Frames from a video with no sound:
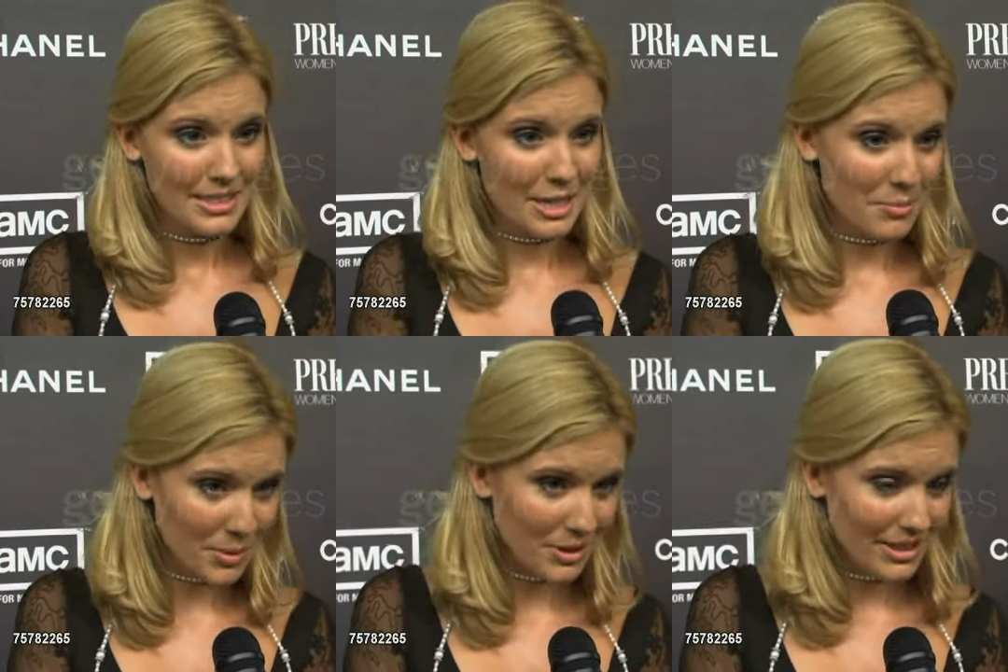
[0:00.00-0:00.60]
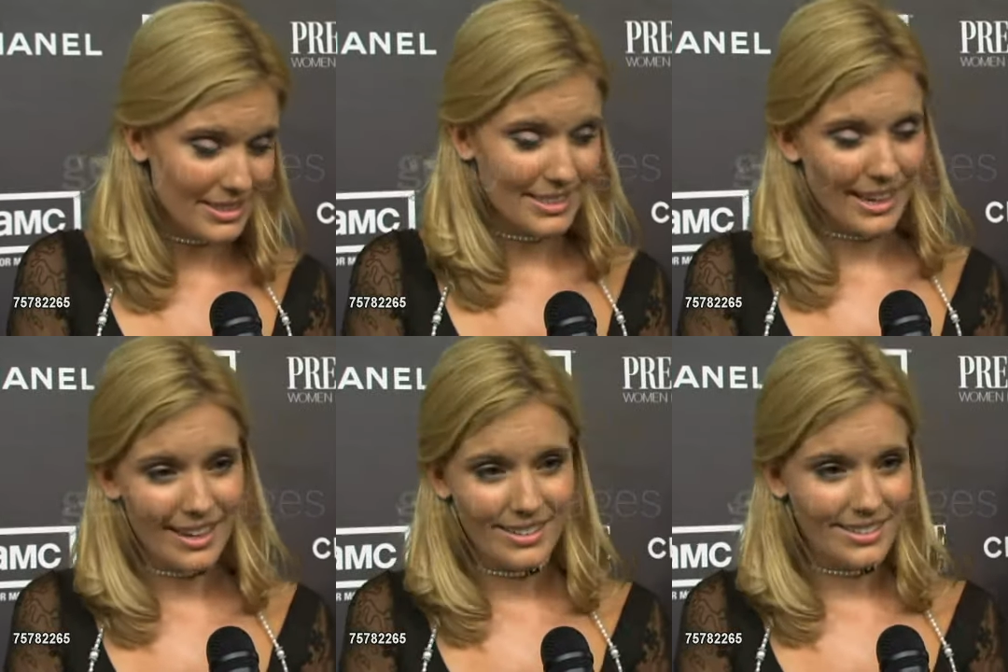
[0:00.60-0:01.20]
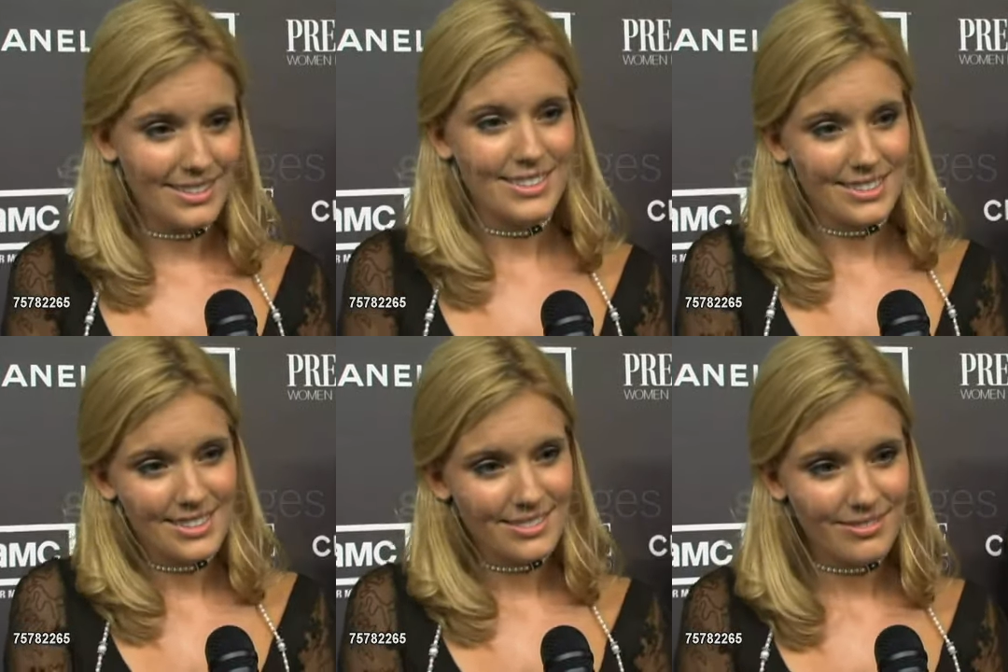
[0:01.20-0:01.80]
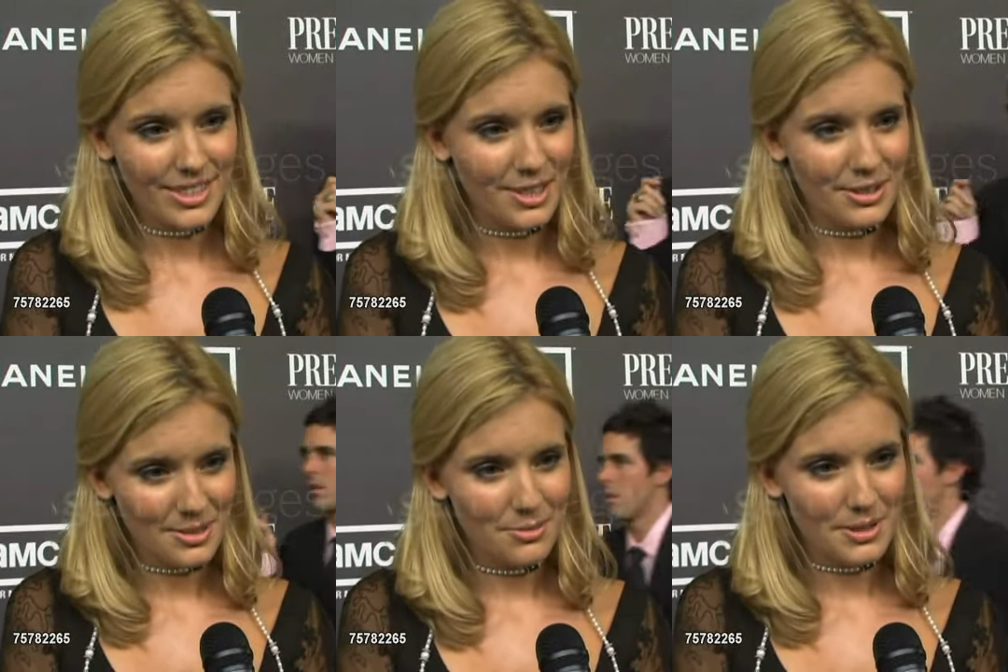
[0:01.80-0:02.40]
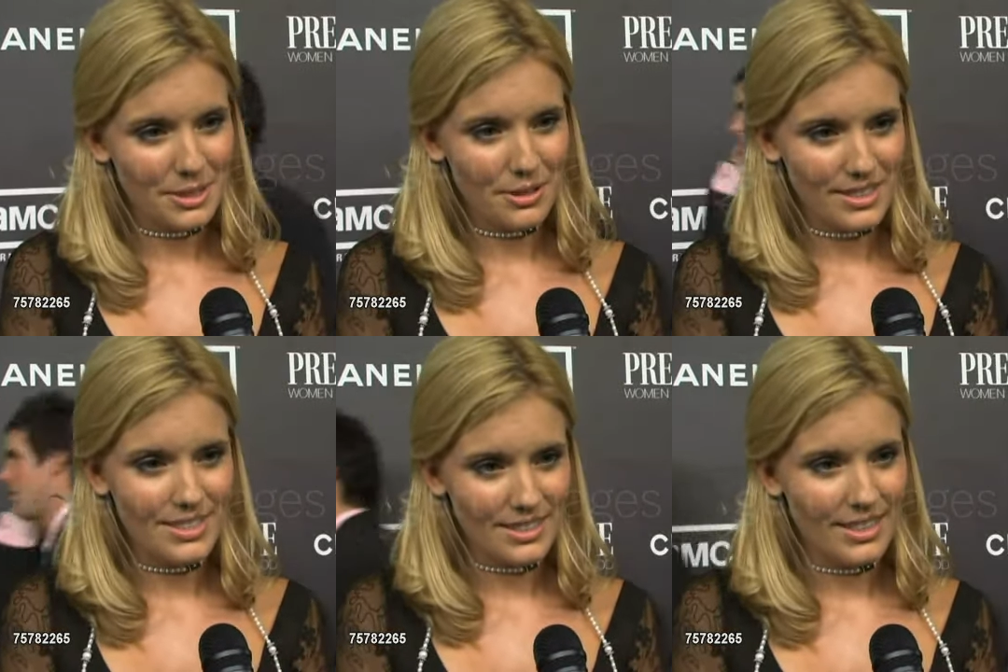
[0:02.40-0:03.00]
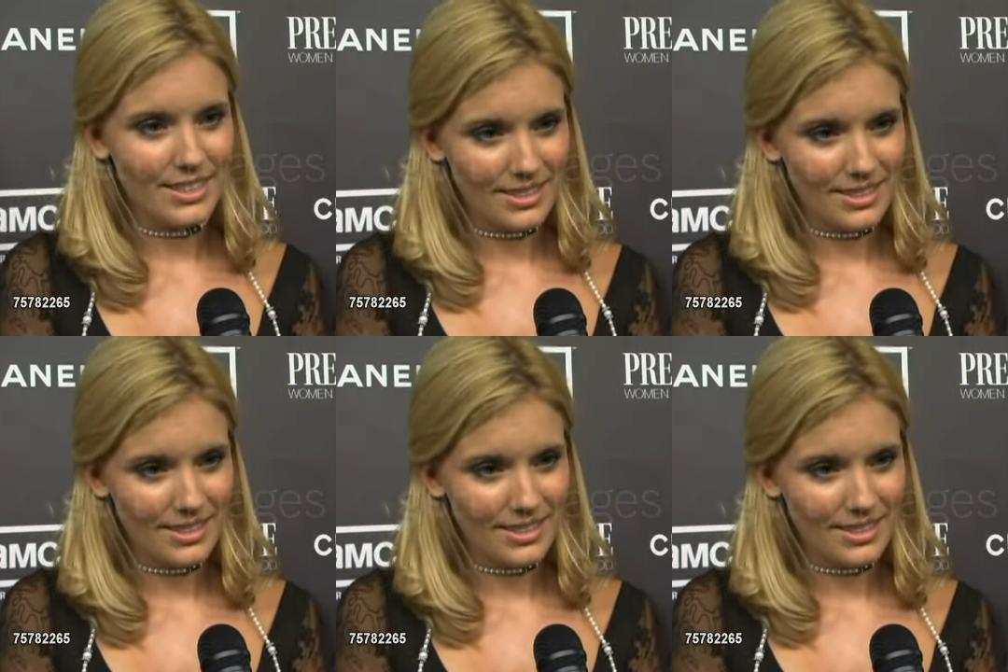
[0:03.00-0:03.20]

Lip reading: input, and it's, you know, it's really great to see.